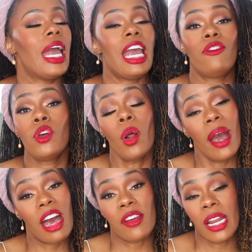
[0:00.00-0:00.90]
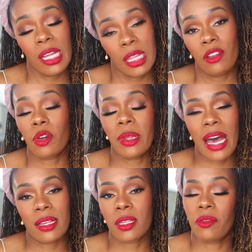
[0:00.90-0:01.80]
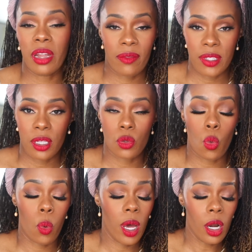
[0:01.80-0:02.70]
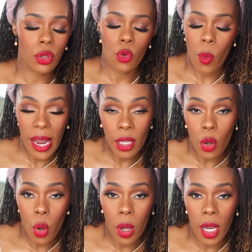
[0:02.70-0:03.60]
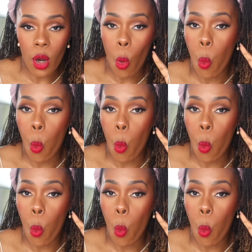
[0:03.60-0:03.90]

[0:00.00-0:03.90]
If you don't have anything from the House of Navitus, what are you waiting on?